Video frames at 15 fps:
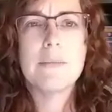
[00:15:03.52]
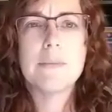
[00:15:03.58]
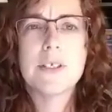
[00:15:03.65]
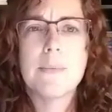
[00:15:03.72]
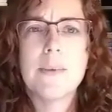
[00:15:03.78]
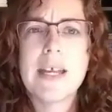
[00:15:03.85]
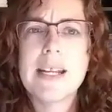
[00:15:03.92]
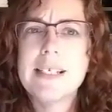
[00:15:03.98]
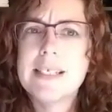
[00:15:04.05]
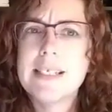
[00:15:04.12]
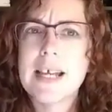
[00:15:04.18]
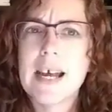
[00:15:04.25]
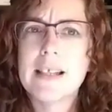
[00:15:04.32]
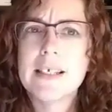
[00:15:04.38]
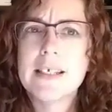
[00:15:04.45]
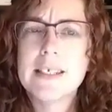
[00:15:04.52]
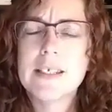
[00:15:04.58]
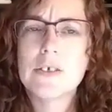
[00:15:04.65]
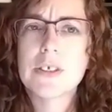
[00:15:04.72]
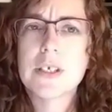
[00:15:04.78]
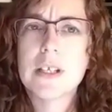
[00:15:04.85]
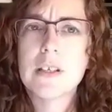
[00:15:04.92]
So I'm headed to Dallas.
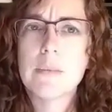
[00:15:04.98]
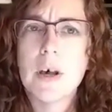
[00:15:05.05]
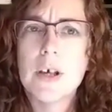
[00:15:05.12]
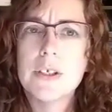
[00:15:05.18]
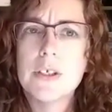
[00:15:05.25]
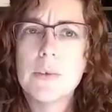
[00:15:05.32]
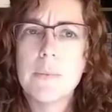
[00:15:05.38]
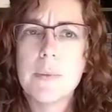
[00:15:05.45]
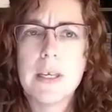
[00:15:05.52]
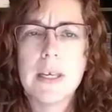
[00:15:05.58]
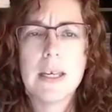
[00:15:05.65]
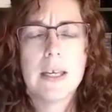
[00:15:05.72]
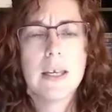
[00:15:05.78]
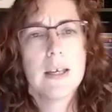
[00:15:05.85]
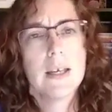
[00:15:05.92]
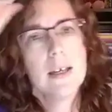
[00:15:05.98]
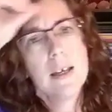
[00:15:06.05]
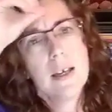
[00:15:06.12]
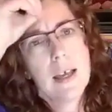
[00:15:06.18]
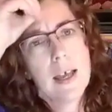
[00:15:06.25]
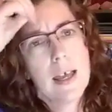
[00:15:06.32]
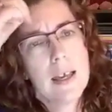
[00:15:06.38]
There's going to also be
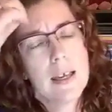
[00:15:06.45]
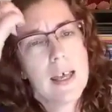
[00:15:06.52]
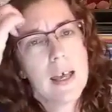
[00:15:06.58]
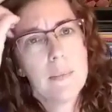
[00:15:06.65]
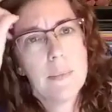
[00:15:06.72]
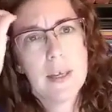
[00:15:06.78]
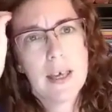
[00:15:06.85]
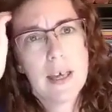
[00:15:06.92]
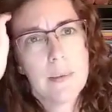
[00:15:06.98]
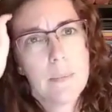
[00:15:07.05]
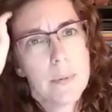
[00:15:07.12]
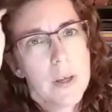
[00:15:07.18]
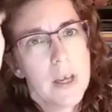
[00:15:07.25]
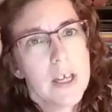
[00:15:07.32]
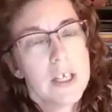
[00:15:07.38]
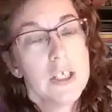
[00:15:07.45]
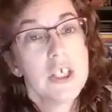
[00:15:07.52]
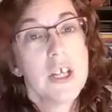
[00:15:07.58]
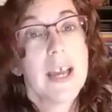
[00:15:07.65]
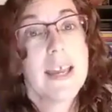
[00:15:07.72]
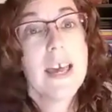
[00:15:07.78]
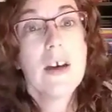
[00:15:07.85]
coming up.
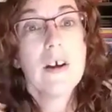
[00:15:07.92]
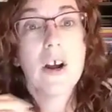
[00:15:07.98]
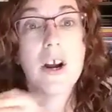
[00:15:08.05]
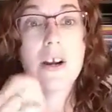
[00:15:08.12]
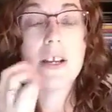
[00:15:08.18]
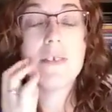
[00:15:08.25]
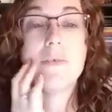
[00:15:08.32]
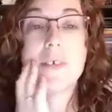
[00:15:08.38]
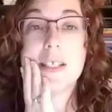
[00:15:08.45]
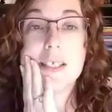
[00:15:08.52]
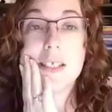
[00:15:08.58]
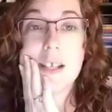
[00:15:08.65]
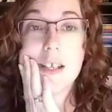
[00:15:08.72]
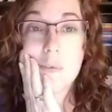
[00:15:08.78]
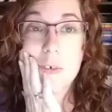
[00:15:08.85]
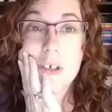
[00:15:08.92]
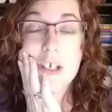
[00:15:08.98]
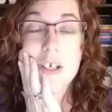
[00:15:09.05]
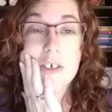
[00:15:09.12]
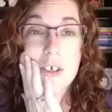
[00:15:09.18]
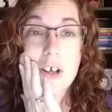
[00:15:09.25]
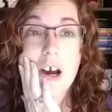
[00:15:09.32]
Check out our events in
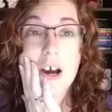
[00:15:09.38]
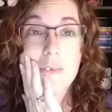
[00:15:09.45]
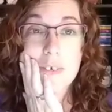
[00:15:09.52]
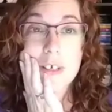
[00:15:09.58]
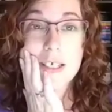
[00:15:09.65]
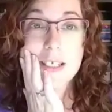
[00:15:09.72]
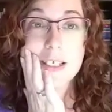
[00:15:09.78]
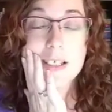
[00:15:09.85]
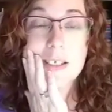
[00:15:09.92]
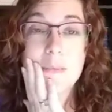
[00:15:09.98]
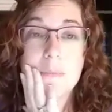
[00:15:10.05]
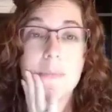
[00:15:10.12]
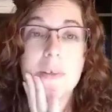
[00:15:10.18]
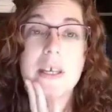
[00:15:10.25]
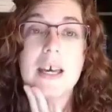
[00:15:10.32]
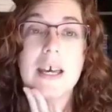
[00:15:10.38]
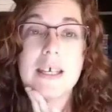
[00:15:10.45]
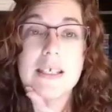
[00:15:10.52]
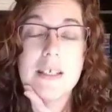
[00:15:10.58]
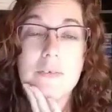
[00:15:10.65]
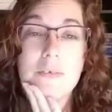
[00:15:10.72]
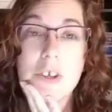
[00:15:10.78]
100 Coffees,
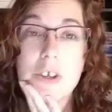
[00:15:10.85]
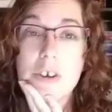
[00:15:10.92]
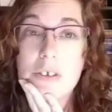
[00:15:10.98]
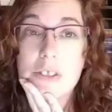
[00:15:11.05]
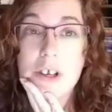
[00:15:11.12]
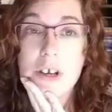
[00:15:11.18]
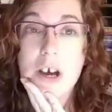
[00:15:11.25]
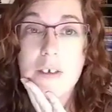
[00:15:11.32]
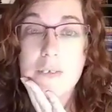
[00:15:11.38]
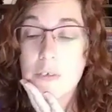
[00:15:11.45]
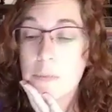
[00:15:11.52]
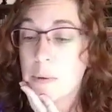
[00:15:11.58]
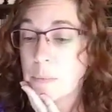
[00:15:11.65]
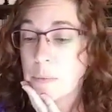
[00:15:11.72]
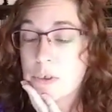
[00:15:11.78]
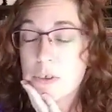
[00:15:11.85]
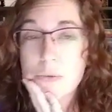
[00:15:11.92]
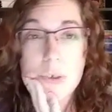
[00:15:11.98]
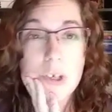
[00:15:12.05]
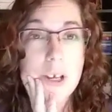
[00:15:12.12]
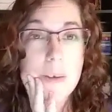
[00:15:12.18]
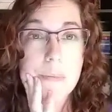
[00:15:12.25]
because if you're the coffee members,
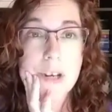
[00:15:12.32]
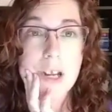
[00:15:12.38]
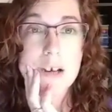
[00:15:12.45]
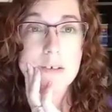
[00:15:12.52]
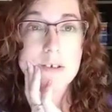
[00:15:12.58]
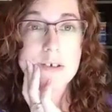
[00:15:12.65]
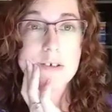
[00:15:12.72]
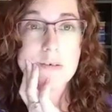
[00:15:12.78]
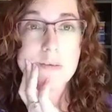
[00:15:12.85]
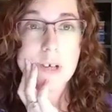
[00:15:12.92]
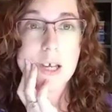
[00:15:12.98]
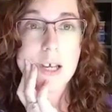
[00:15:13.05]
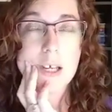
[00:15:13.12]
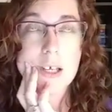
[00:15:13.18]
we're coming out to.